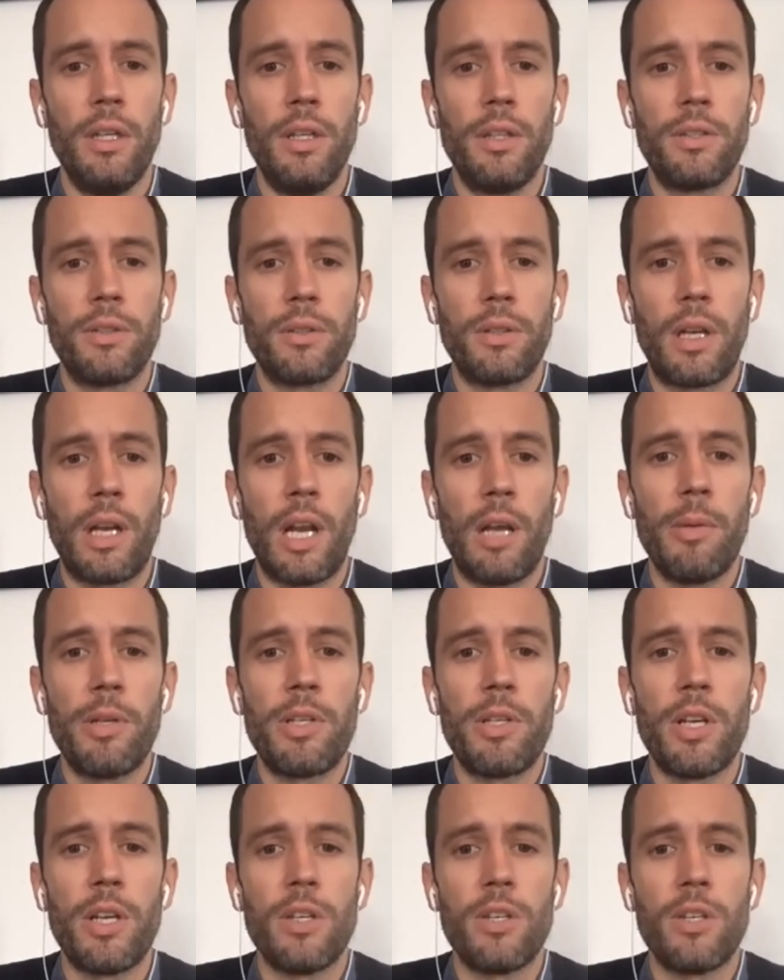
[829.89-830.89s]
So climate
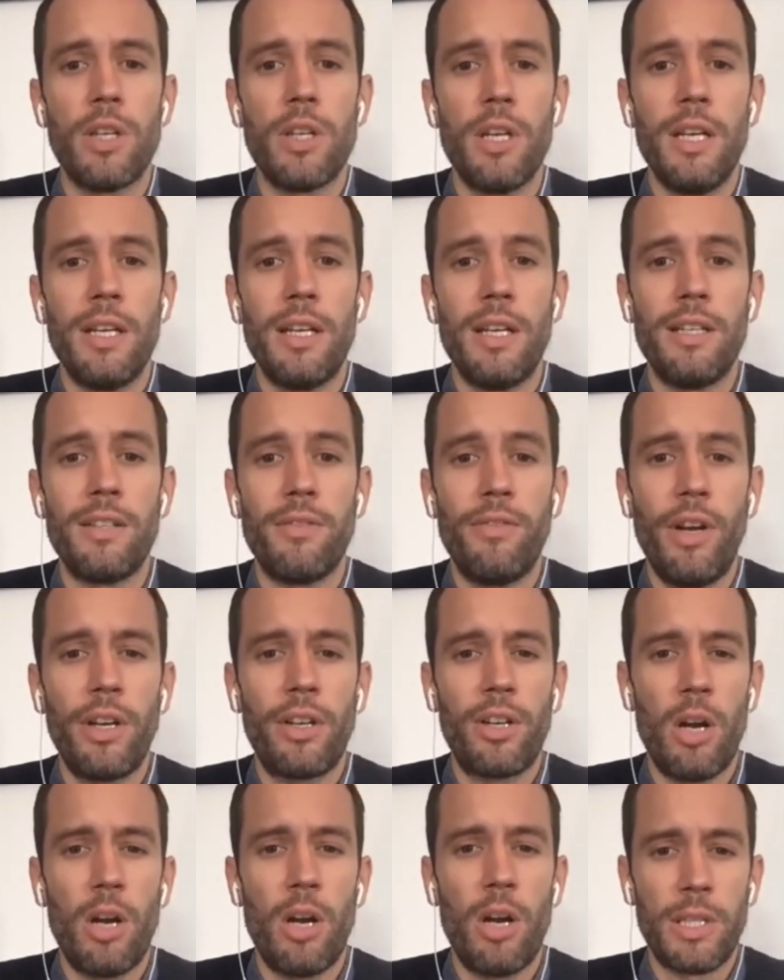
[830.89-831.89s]
change is a very
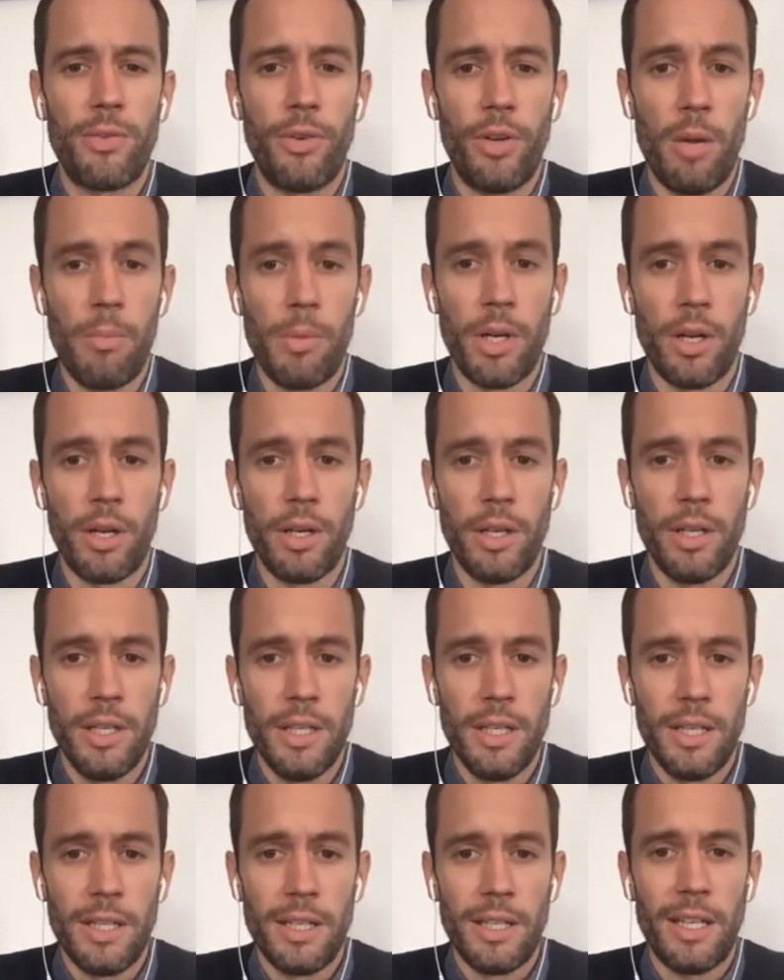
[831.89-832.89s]
complex phenomenon.
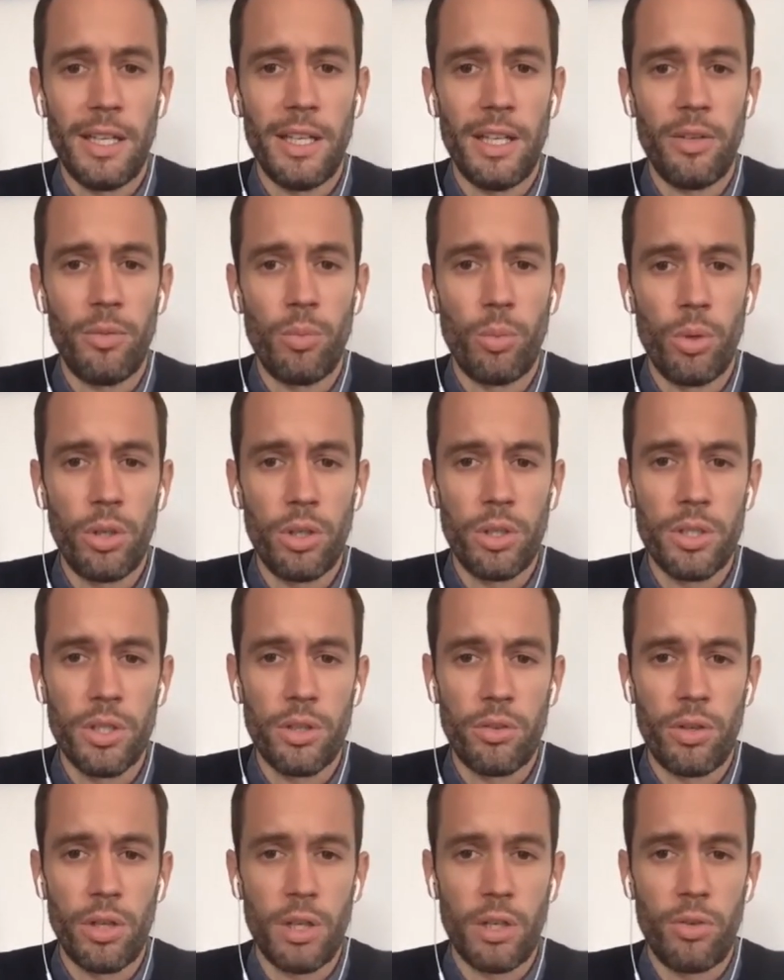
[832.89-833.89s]
It works
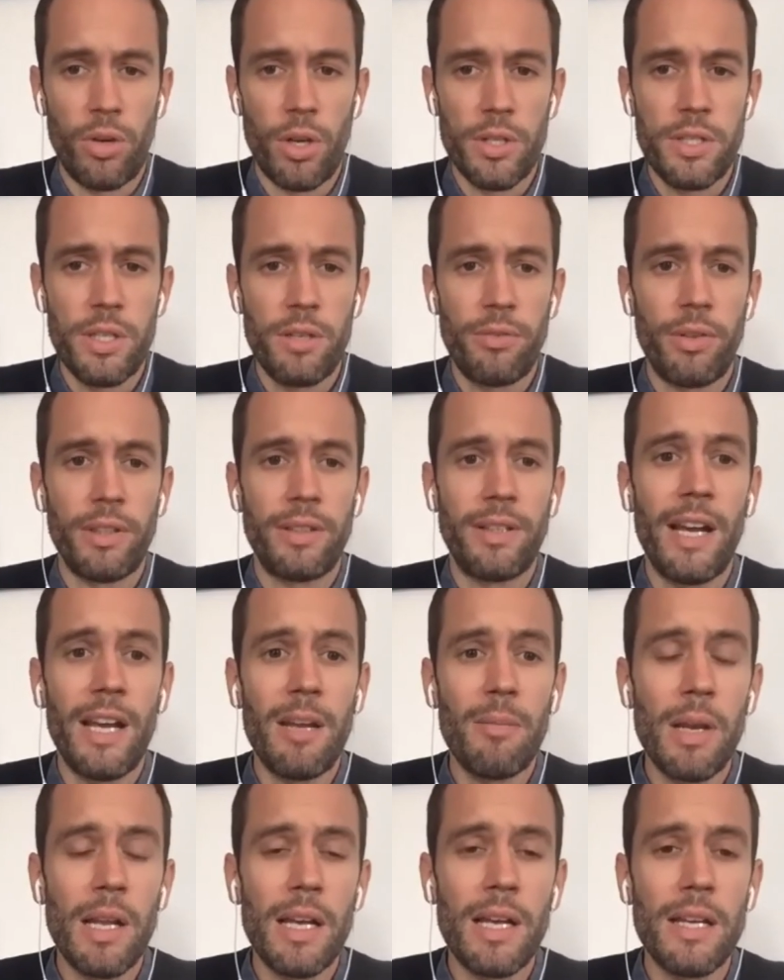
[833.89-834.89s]
across different
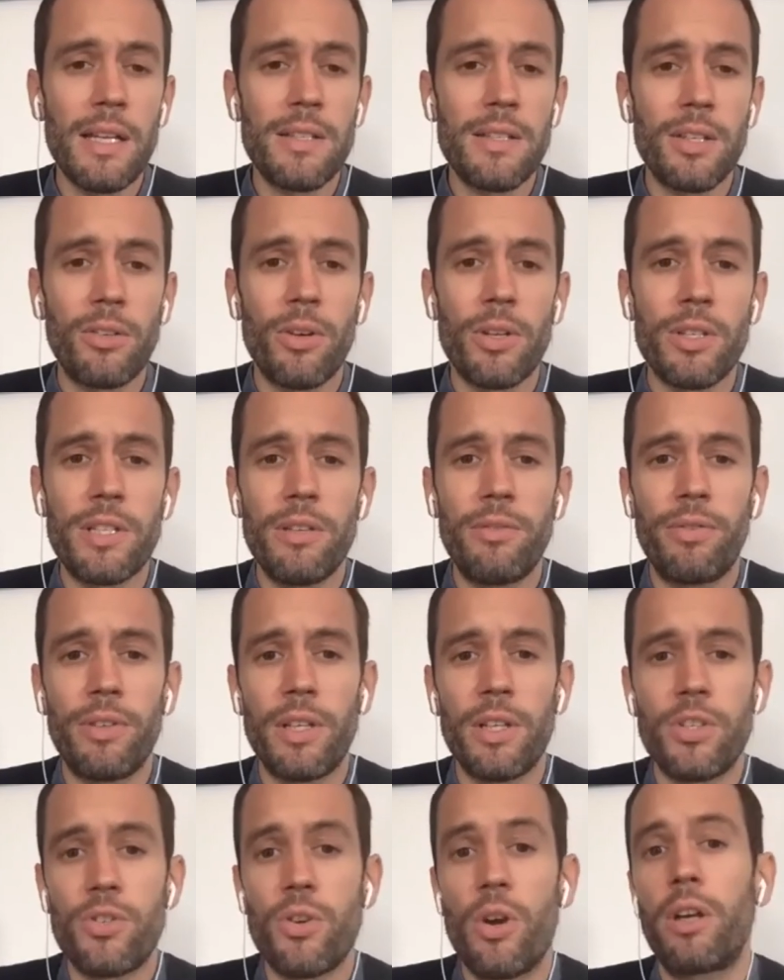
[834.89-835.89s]
timelines, across
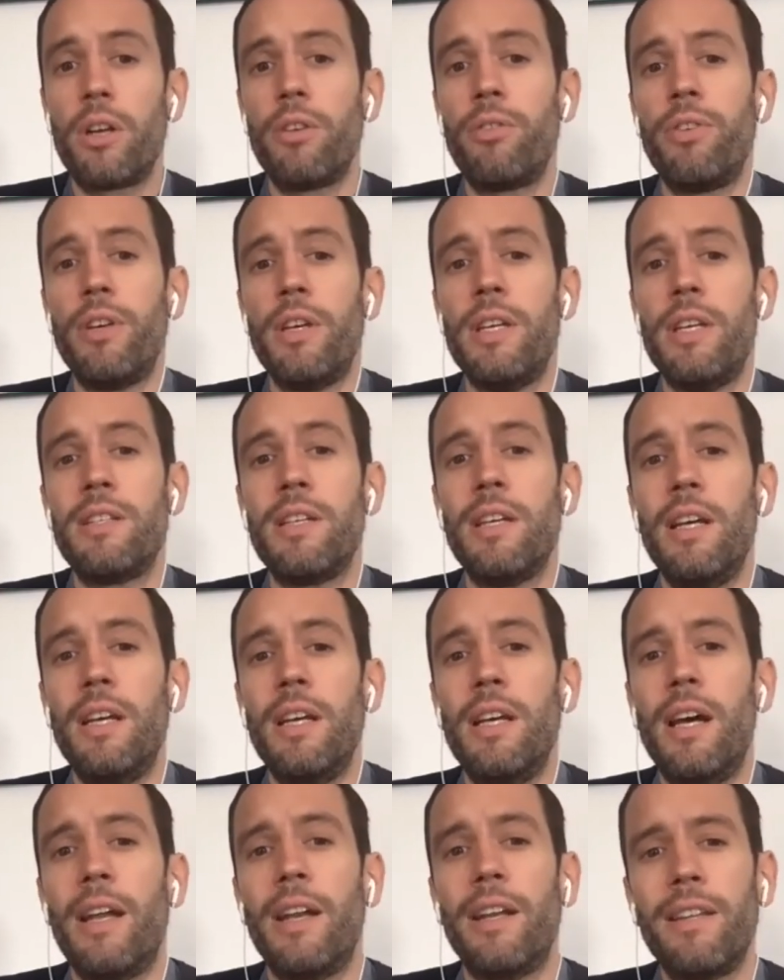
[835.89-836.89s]
different geographies.
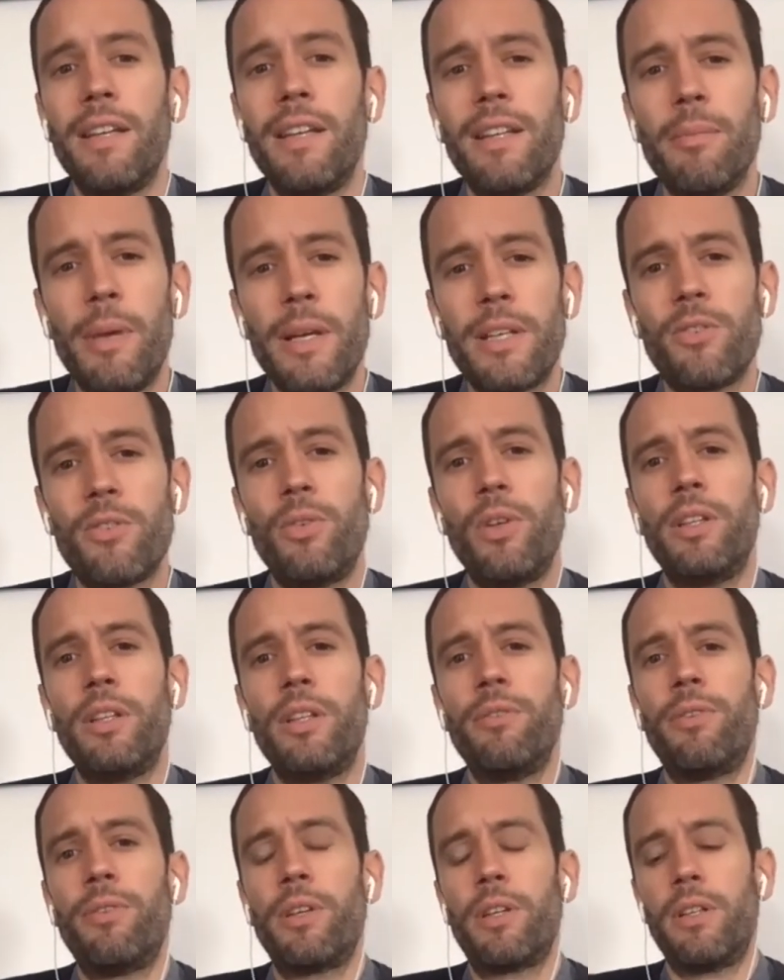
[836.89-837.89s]
And I think that makes it really
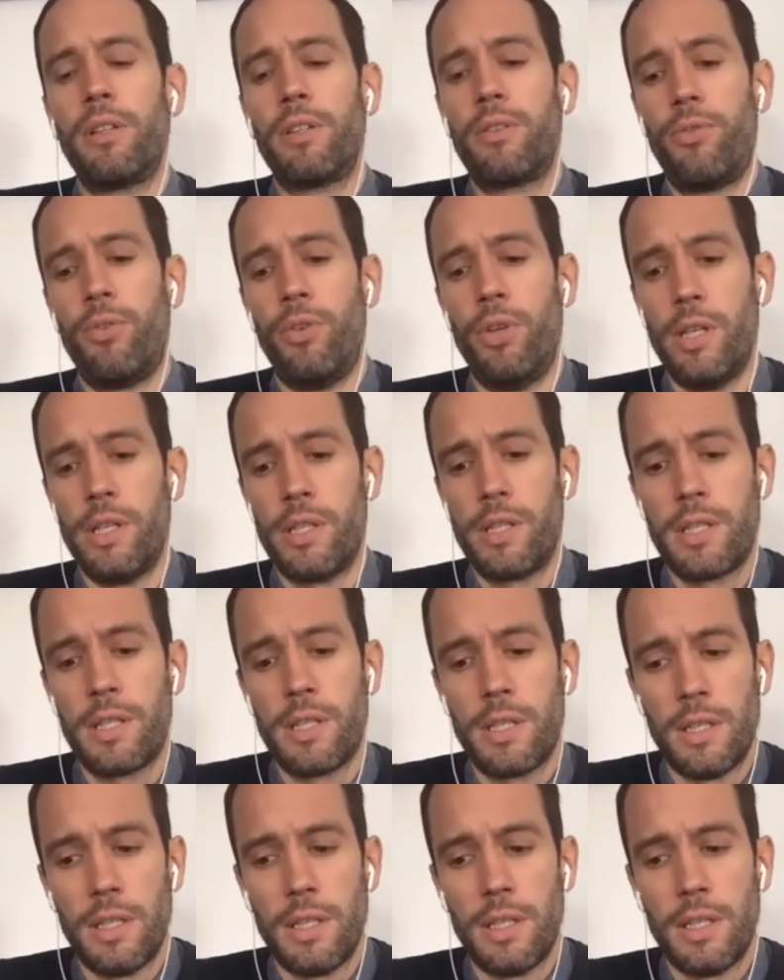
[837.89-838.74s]
difficult for us